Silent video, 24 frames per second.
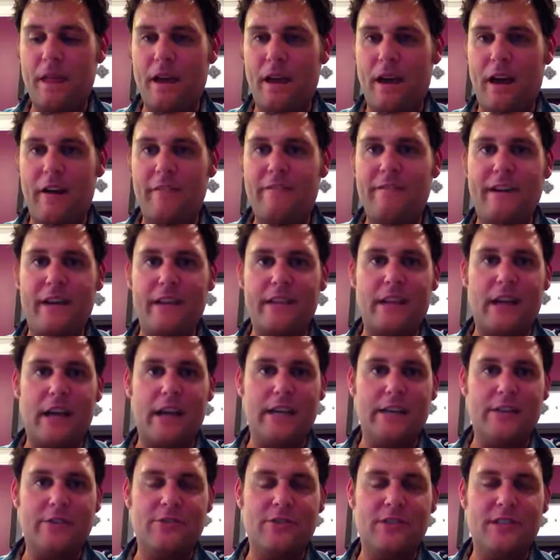I found
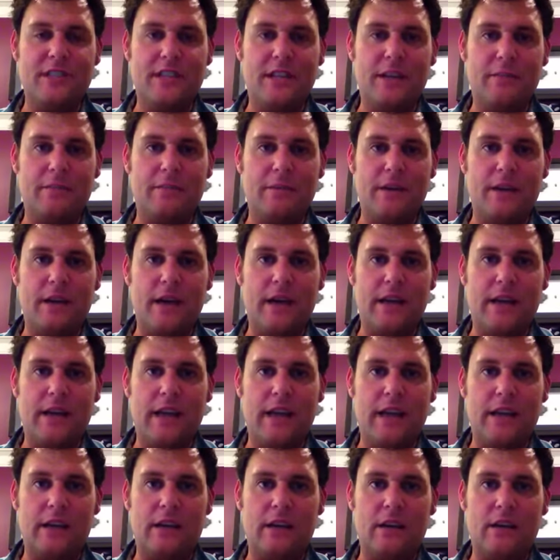that interesting, but
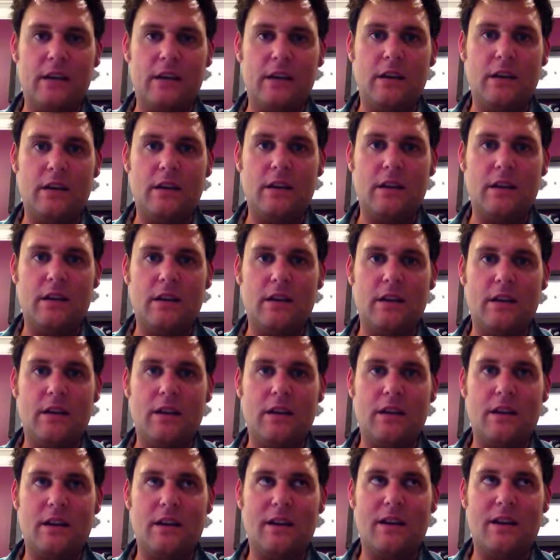again,
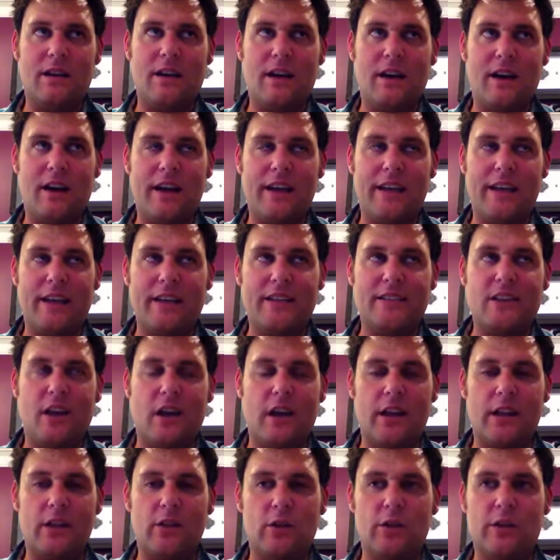I guess
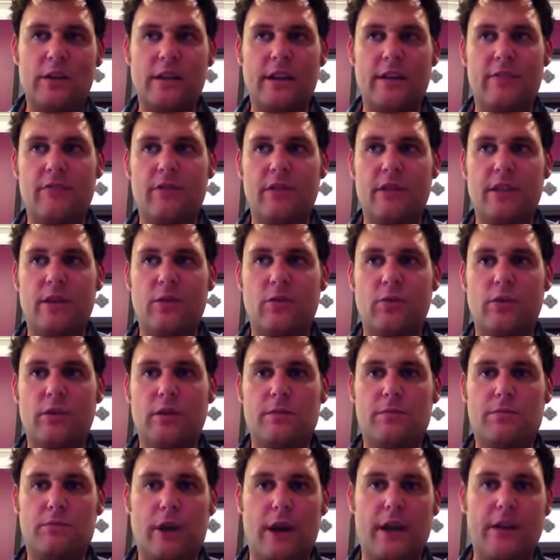I look at everything with
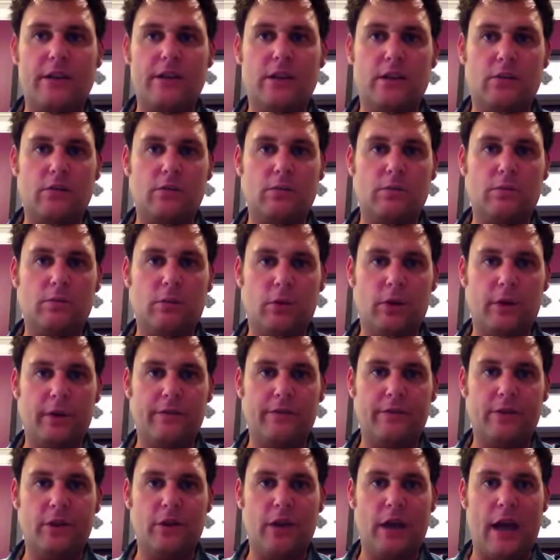a practical point of
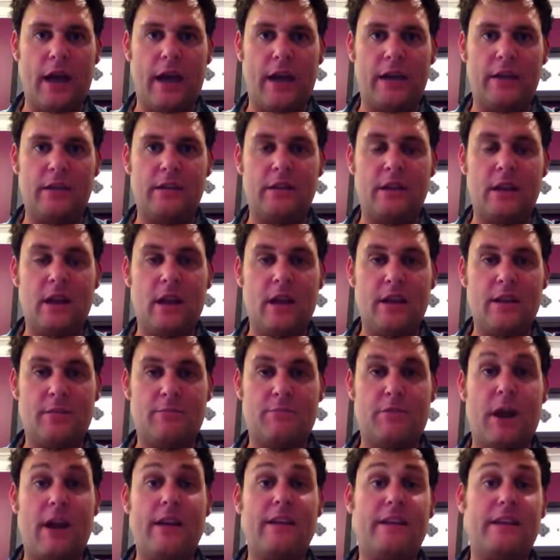view, and the
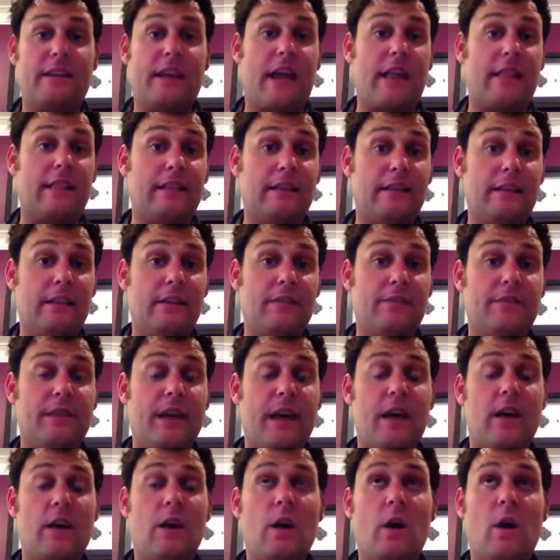practicality of
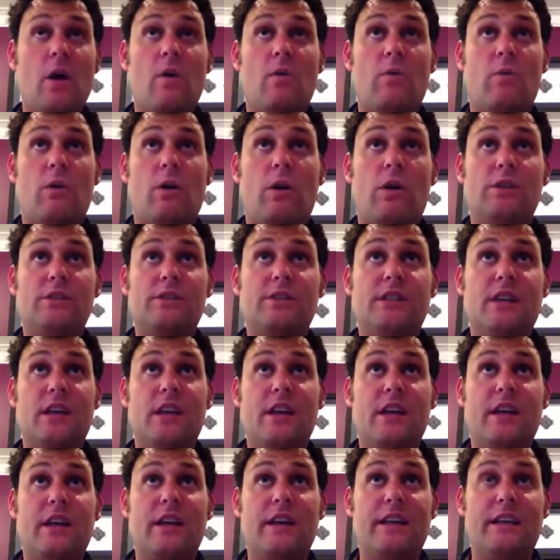that was,
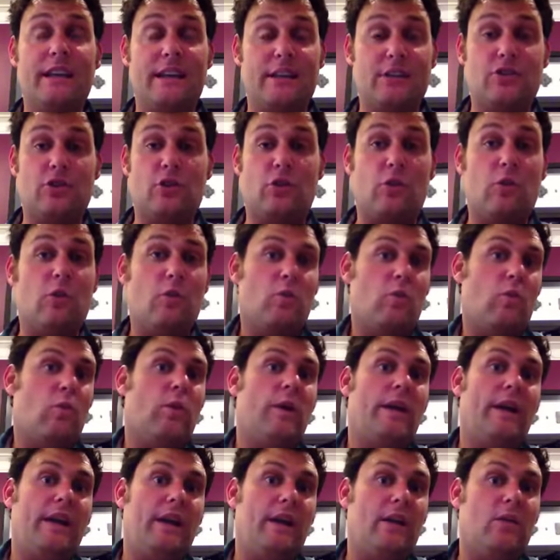yeah, sure,
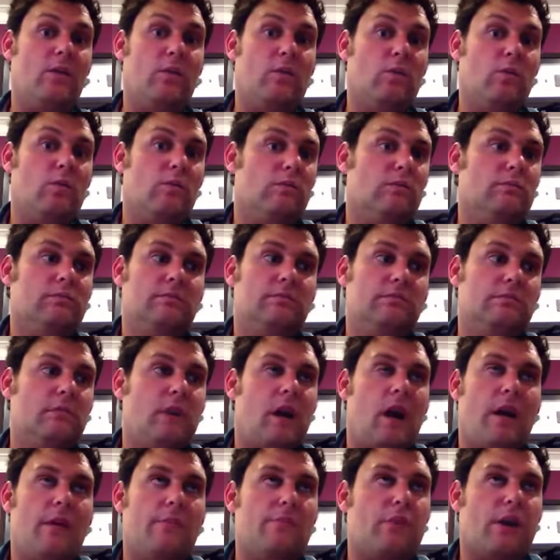
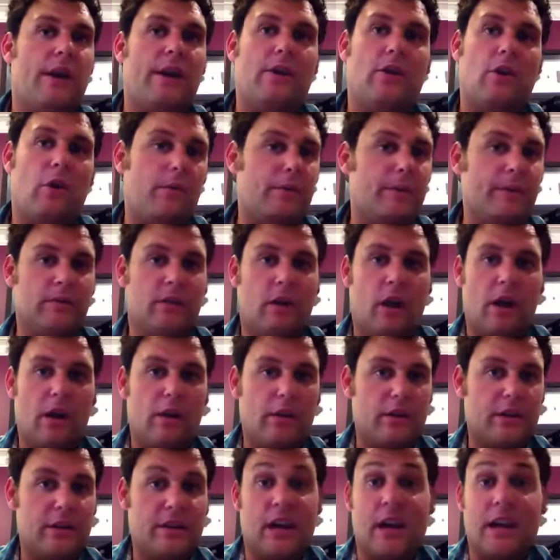I break
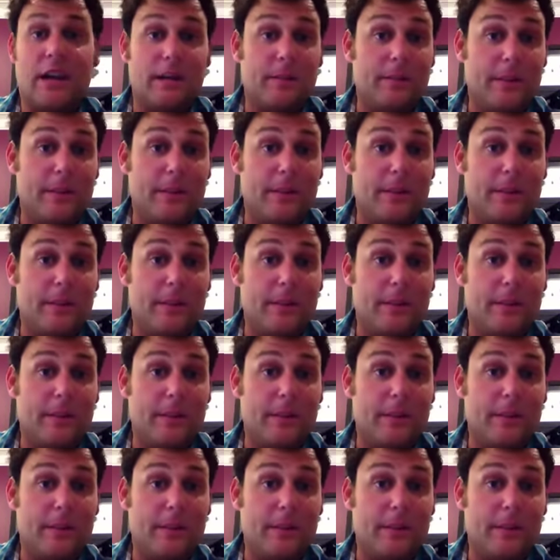copyright on a daily